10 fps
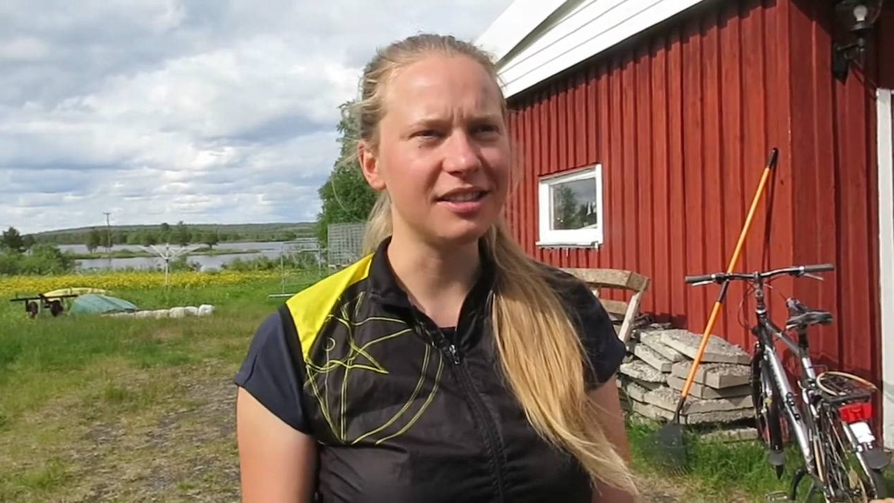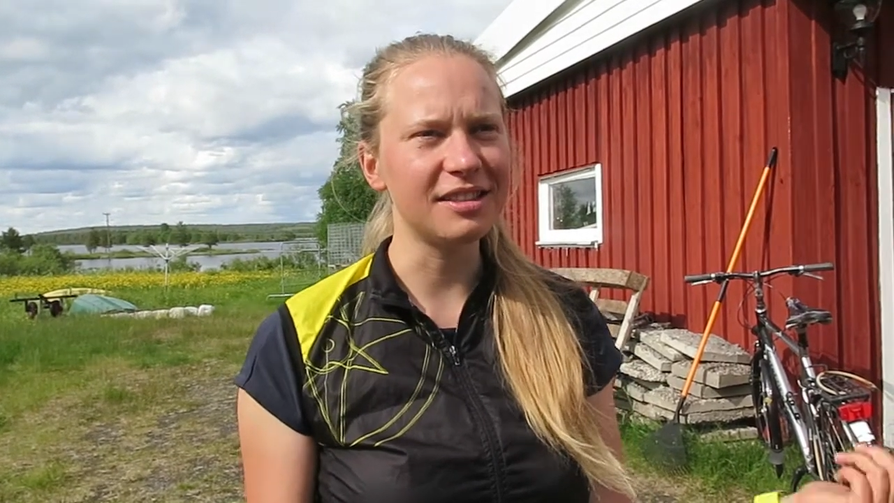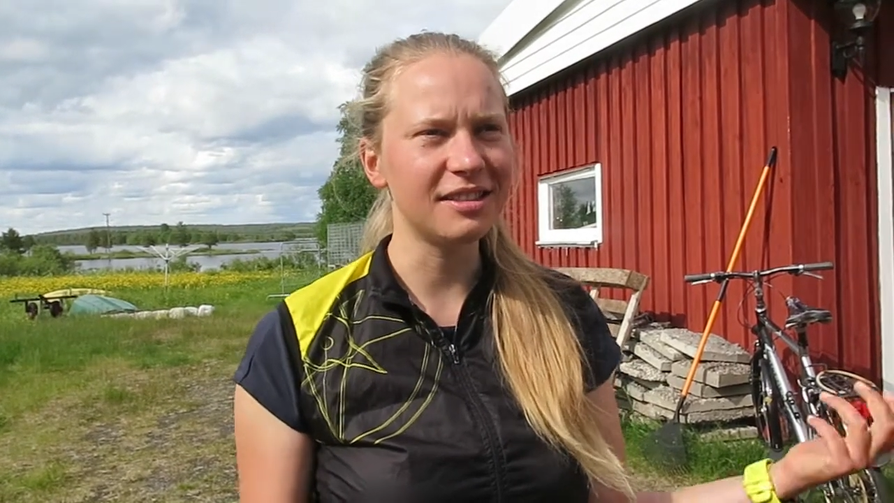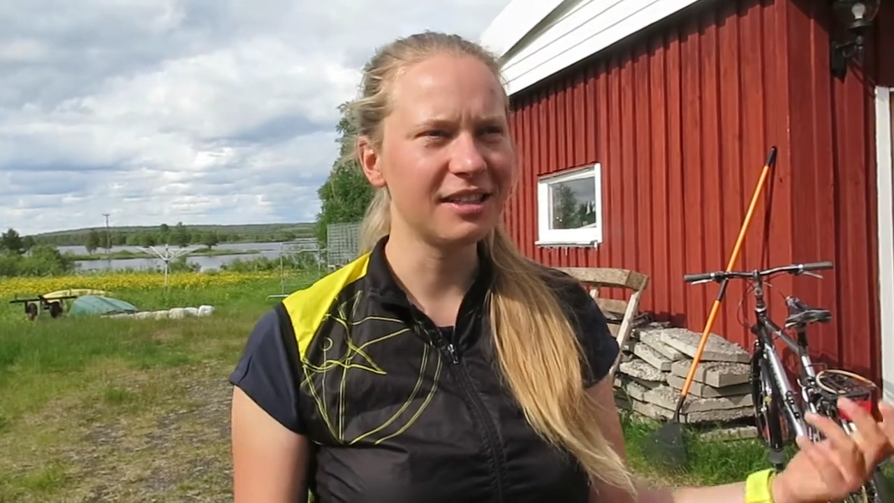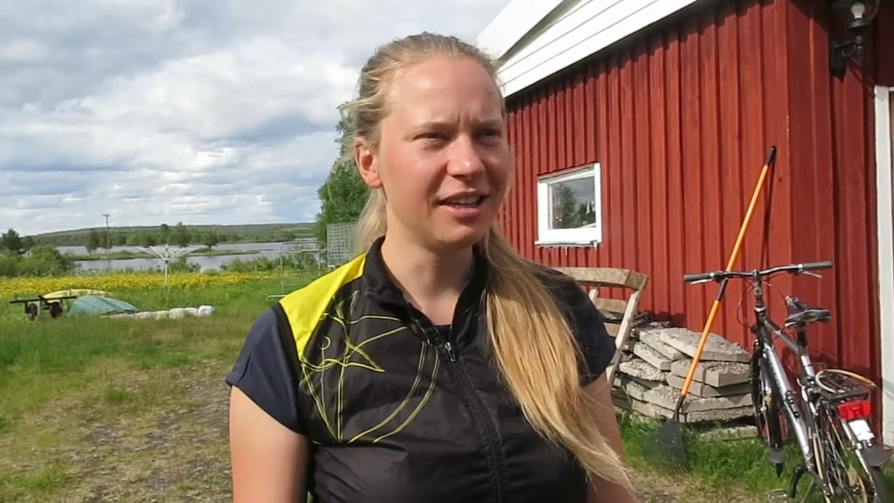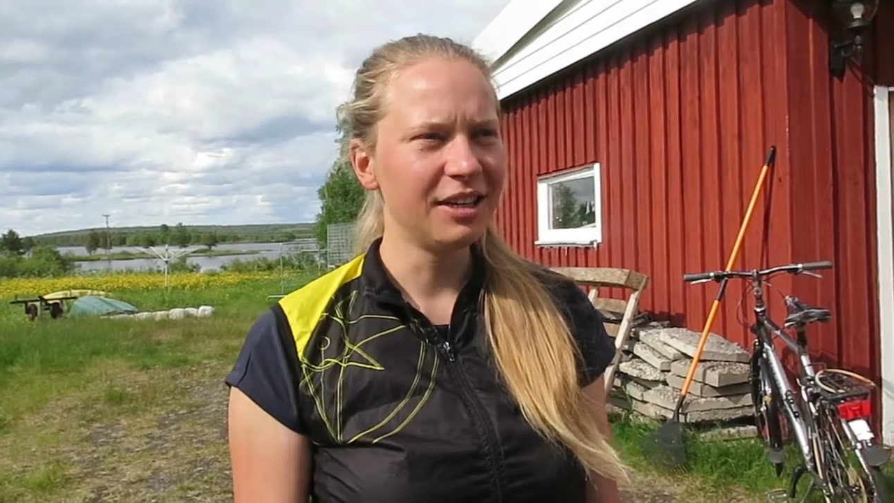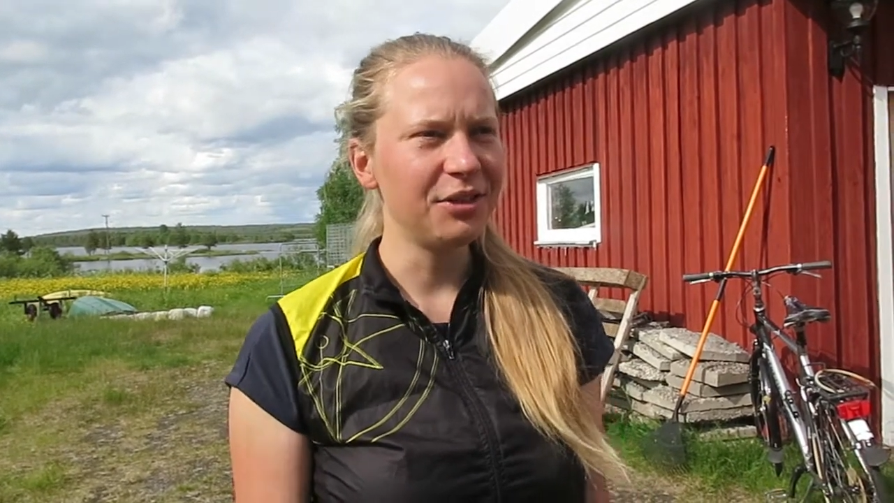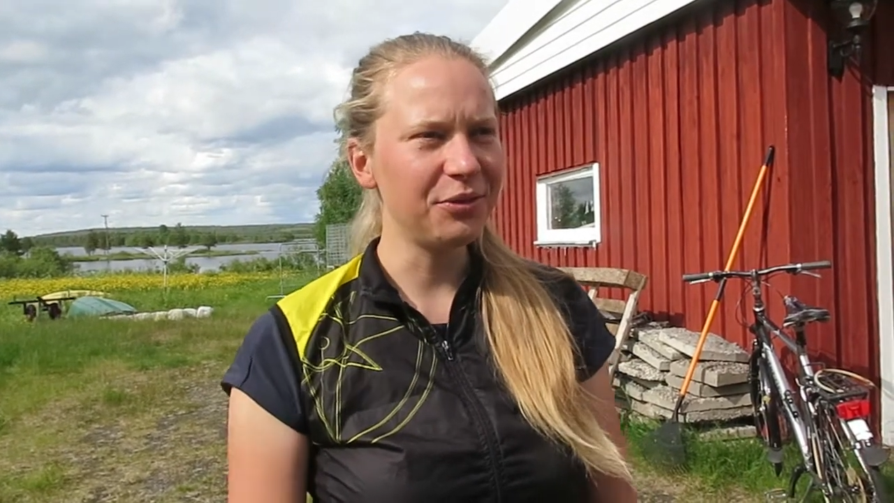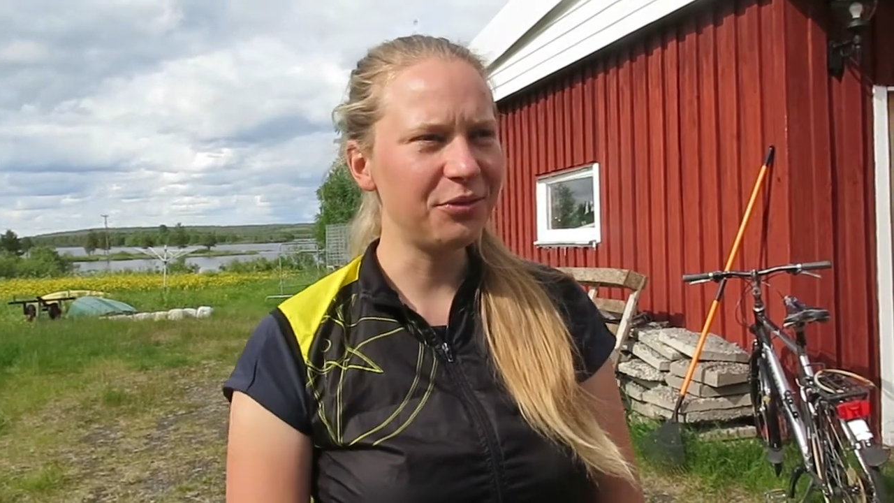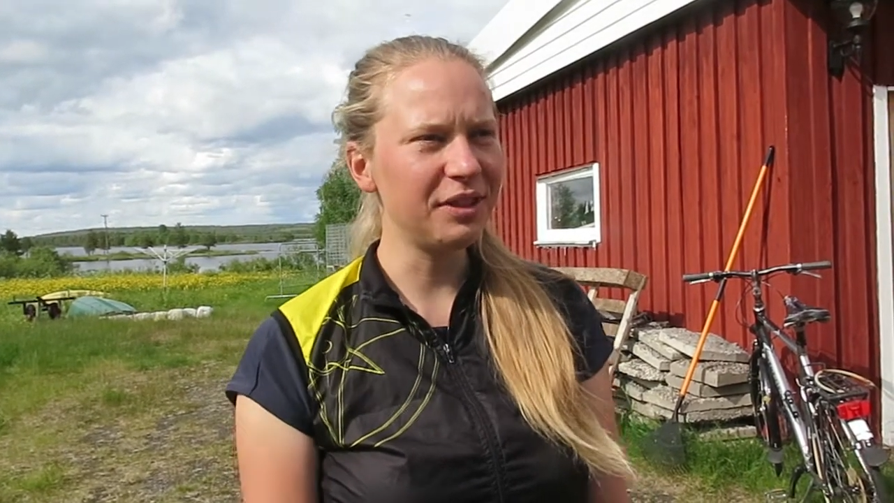It's
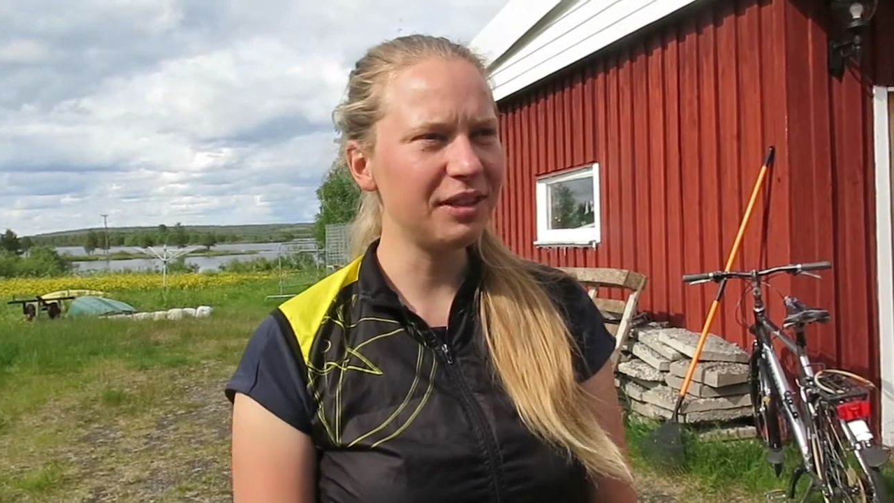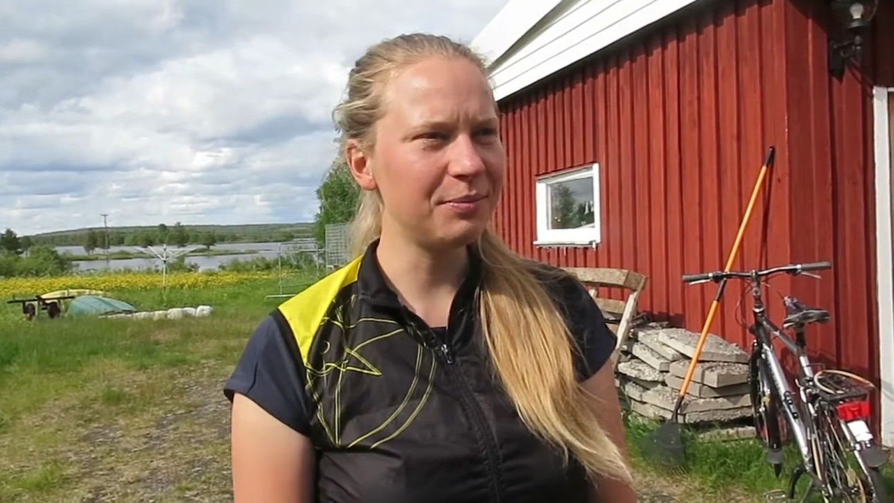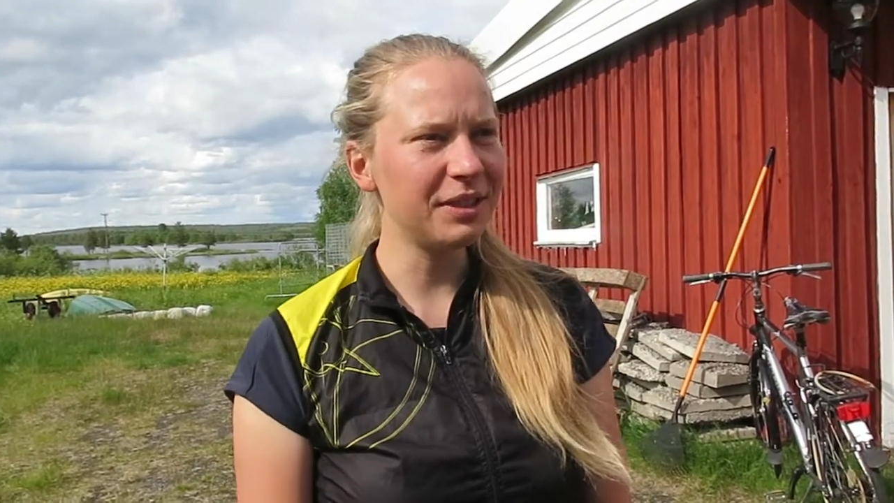You feel a